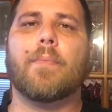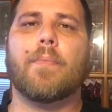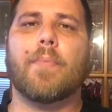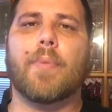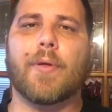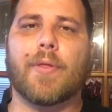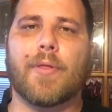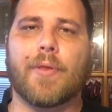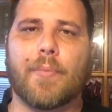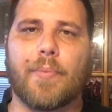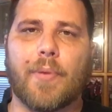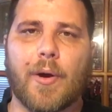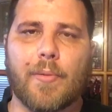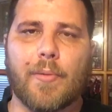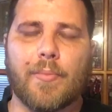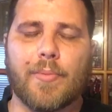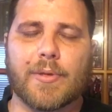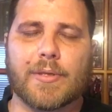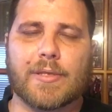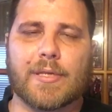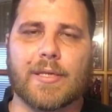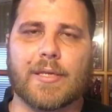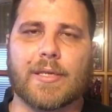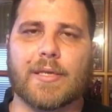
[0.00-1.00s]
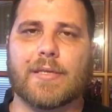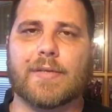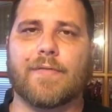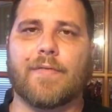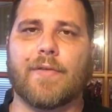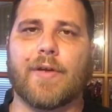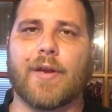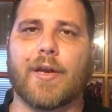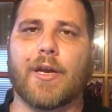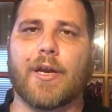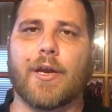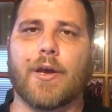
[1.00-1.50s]
But the purpose of this
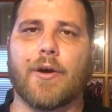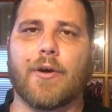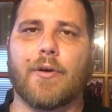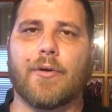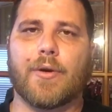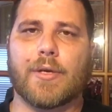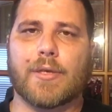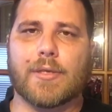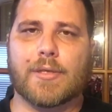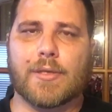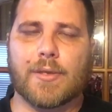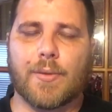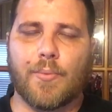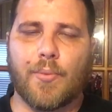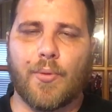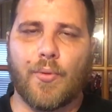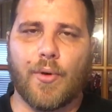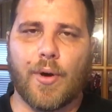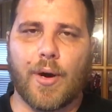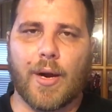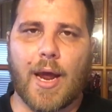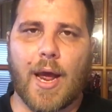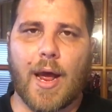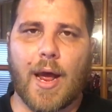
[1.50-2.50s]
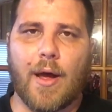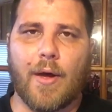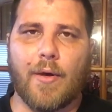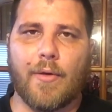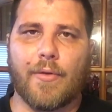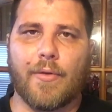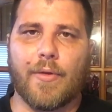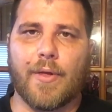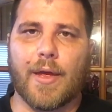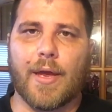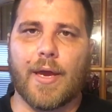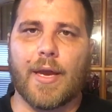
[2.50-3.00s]
video is to point
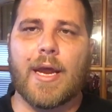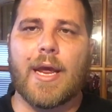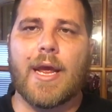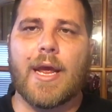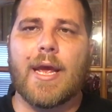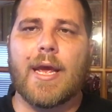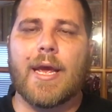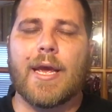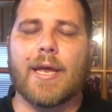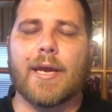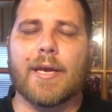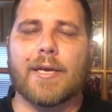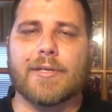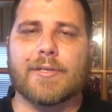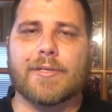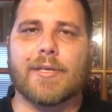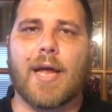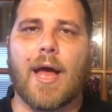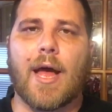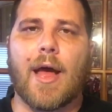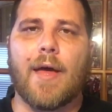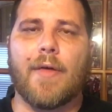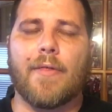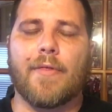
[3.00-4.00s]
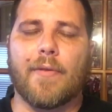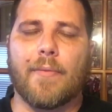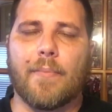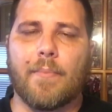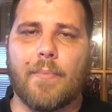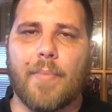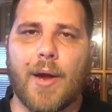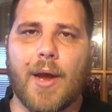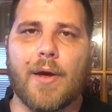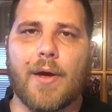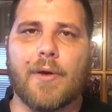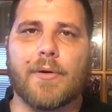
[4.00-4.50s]
out that it is not the
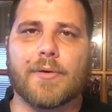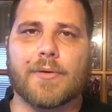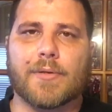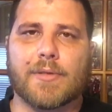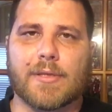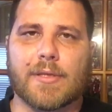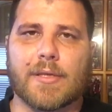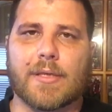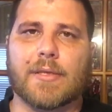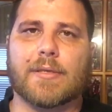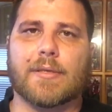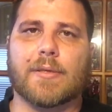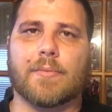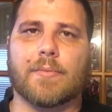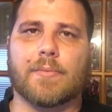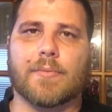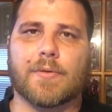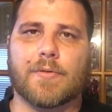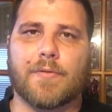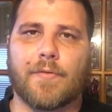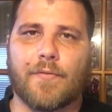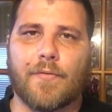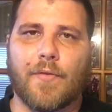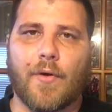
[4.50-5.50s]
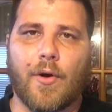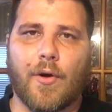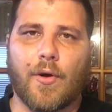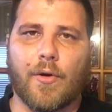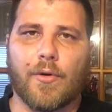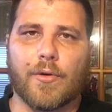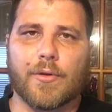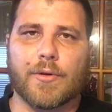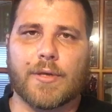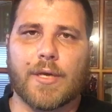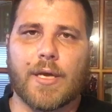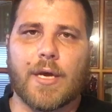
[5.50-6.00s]
bail system's
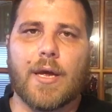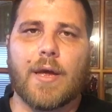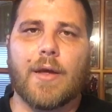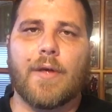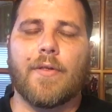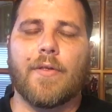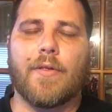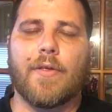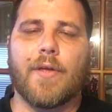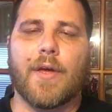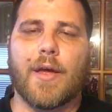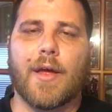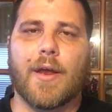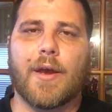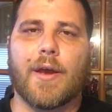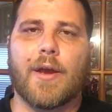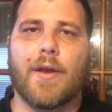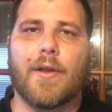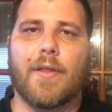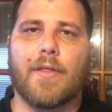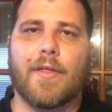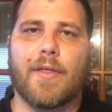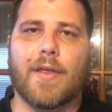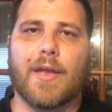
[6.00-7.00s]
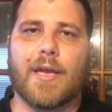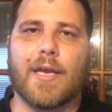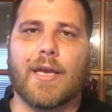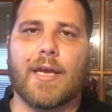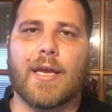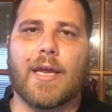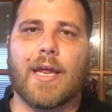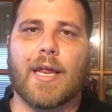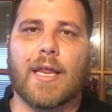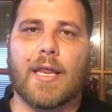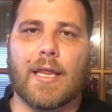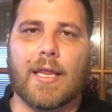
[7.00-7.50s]
fault that
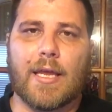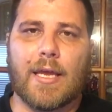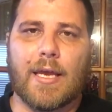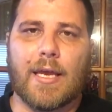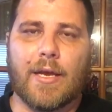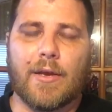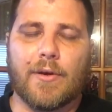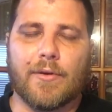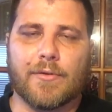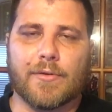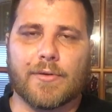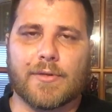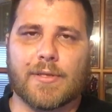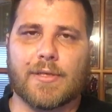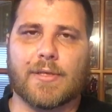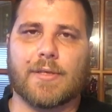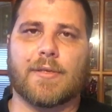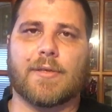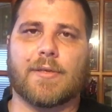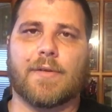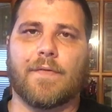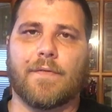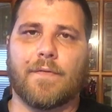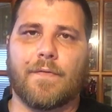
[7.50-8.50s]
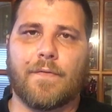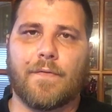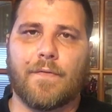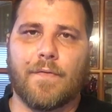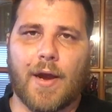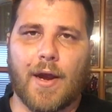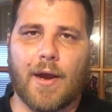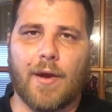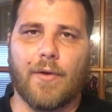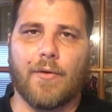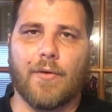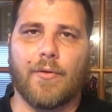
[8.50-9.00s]
the legal system
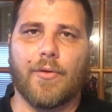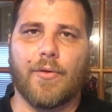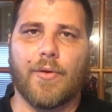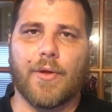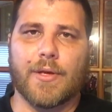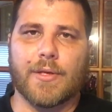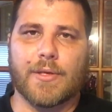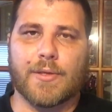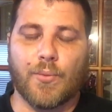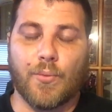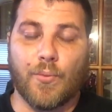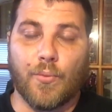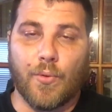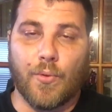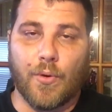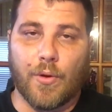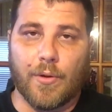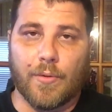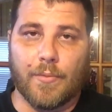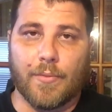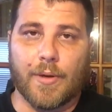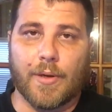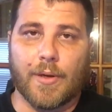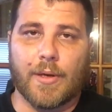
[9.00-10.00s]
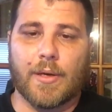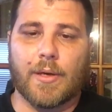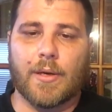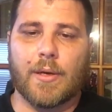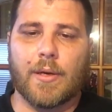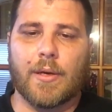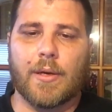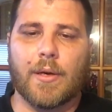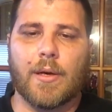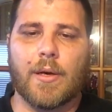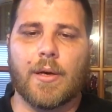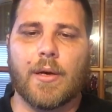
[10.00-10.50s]
failed this woman.
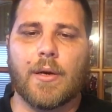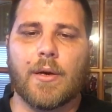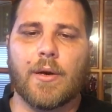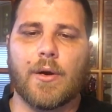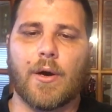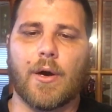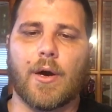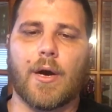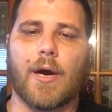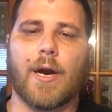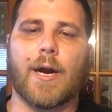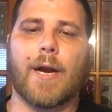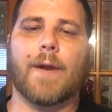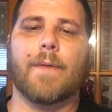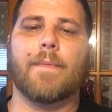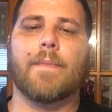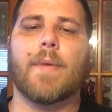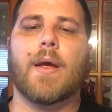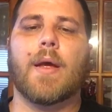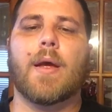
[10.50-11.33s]
All right.